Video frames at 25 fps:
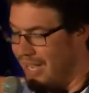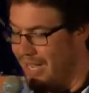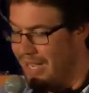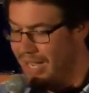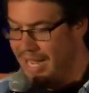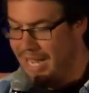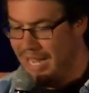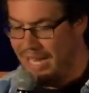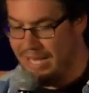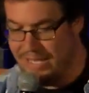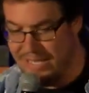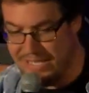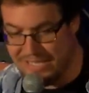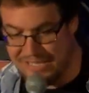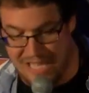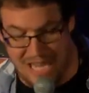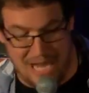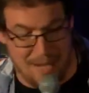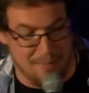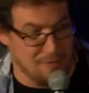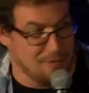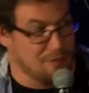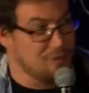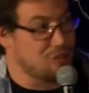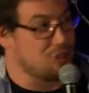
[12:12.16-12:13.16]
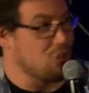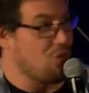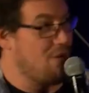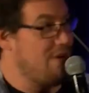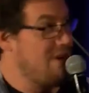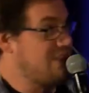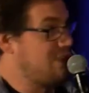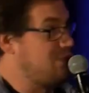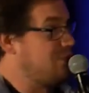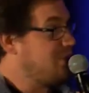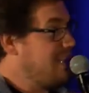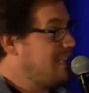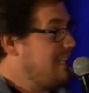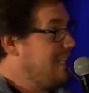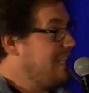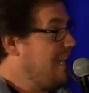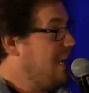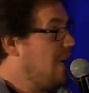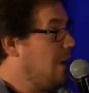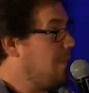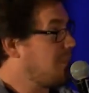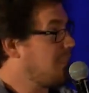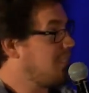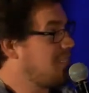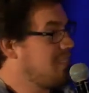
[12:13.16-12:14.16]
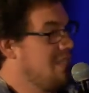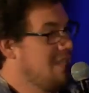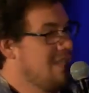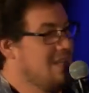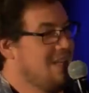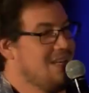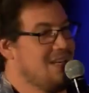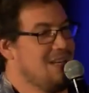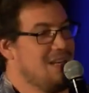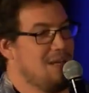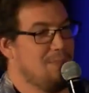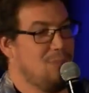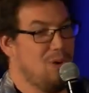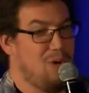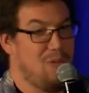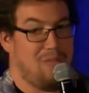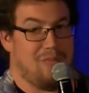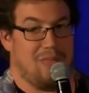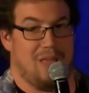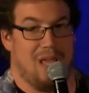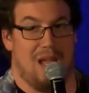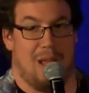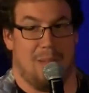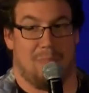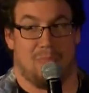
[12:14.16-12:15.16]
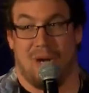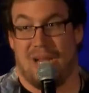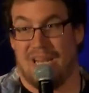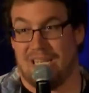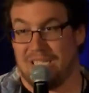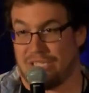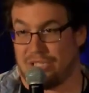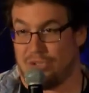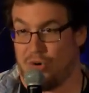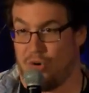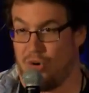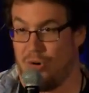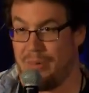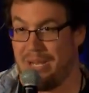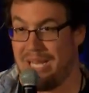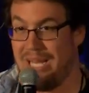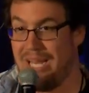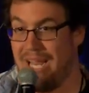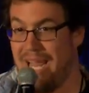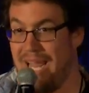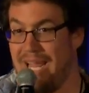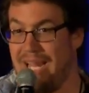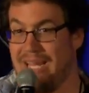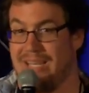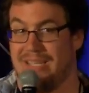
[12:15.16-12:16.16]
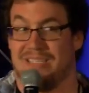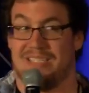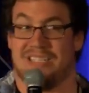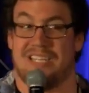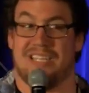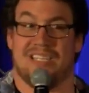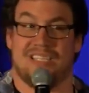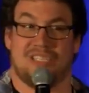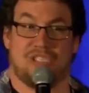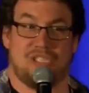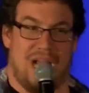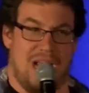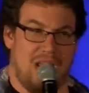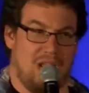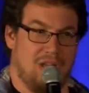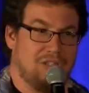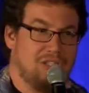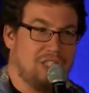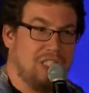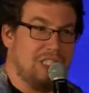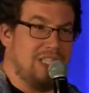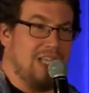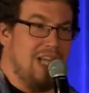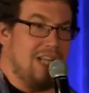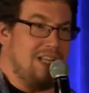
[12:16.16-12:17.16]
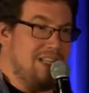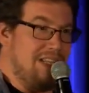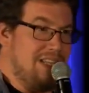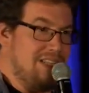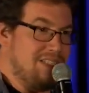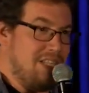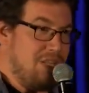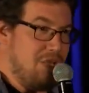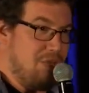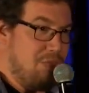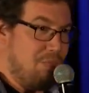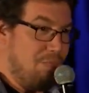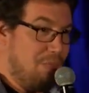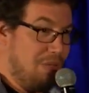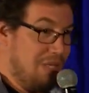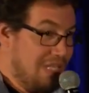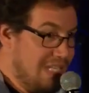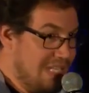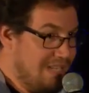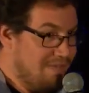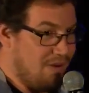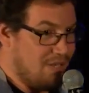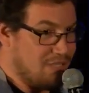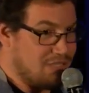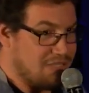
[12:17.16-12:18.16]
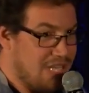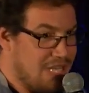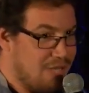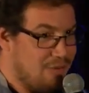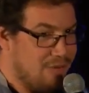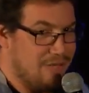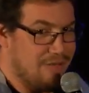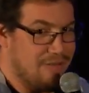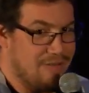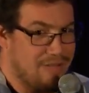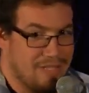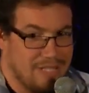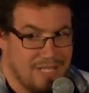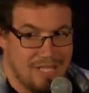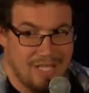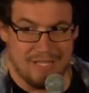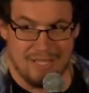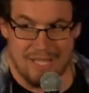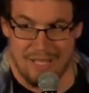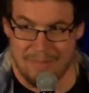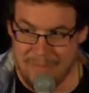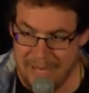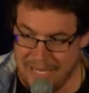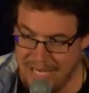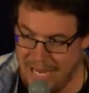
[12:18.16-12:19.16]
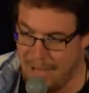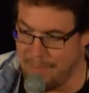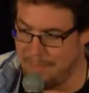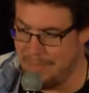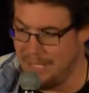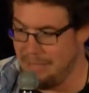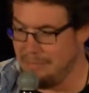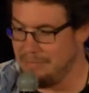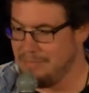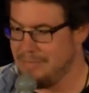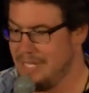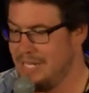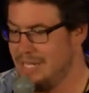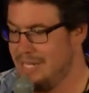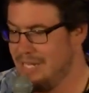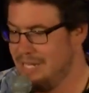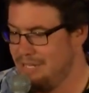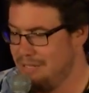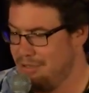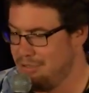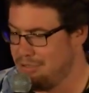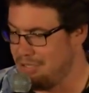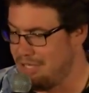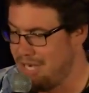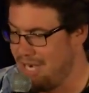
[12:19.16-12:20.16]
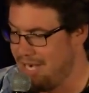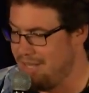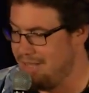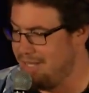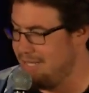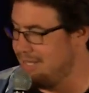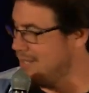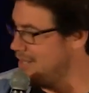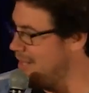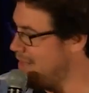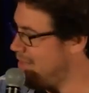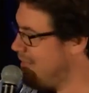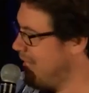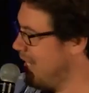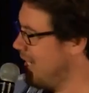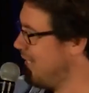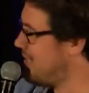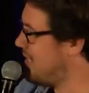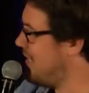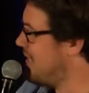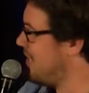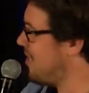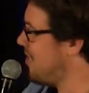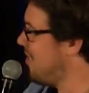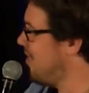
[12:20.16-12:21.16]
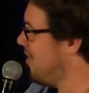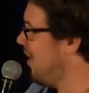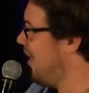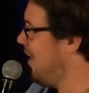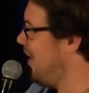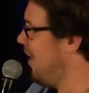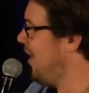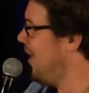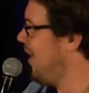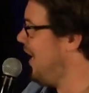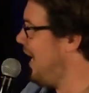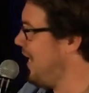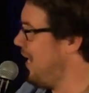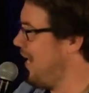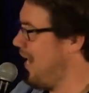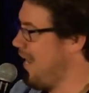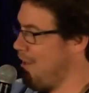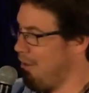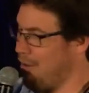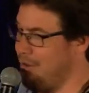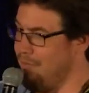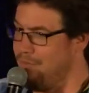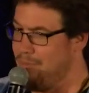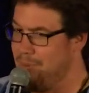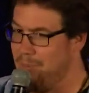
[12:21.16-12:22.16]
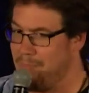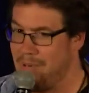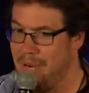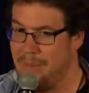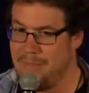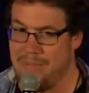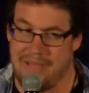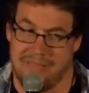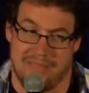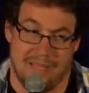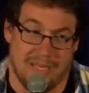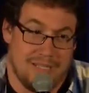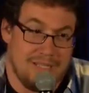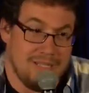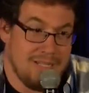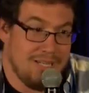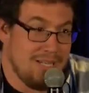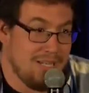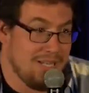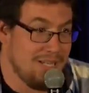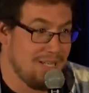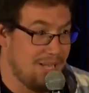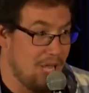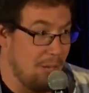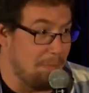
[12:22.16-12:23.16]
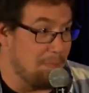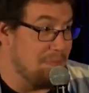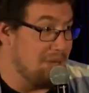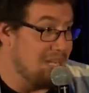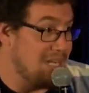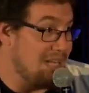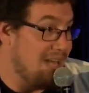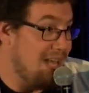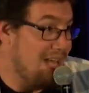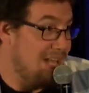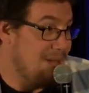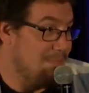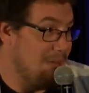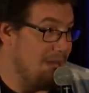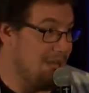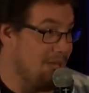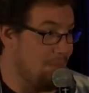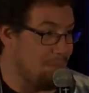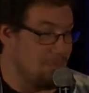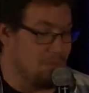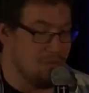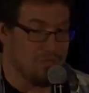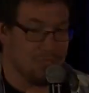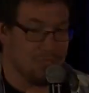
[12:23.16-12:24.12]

And this game, New Choice, which I think helps both uh, brainstorming and challenging the ideas that you believe are sacred uh, that may not be. Those are kind of the, the things that I, I learned from improv that I think helped me a lot and may help you